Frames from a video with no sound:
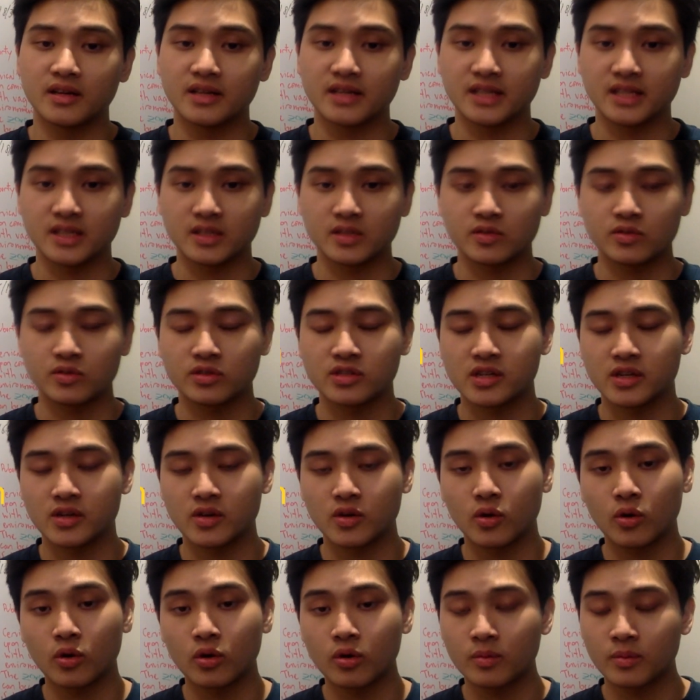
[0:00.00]

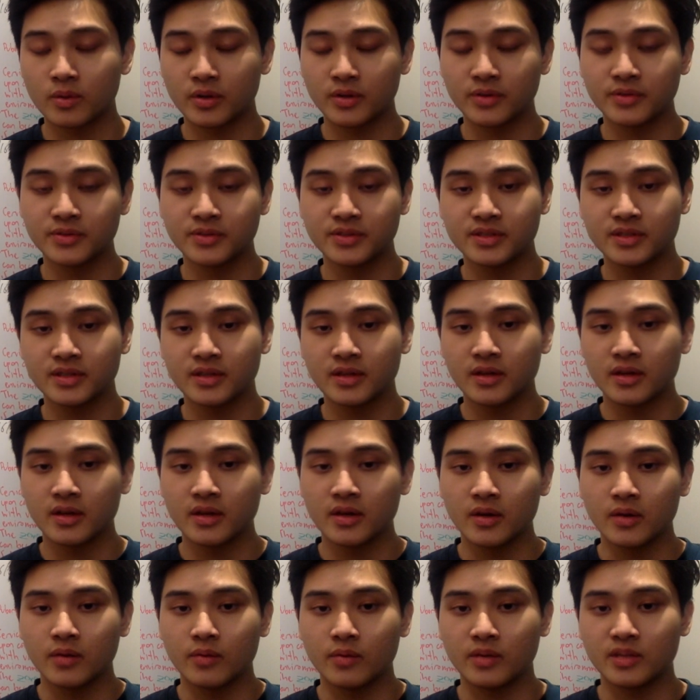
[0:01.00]
estrogen hormones,
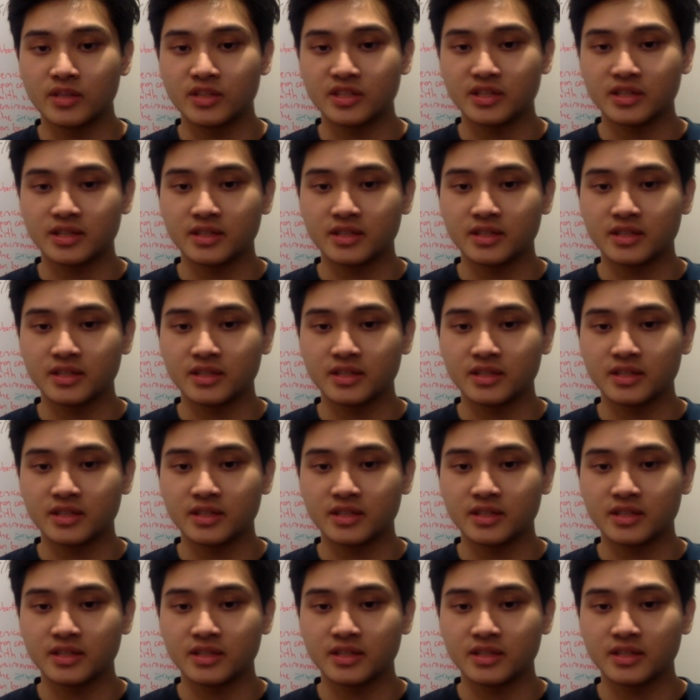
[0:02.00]
which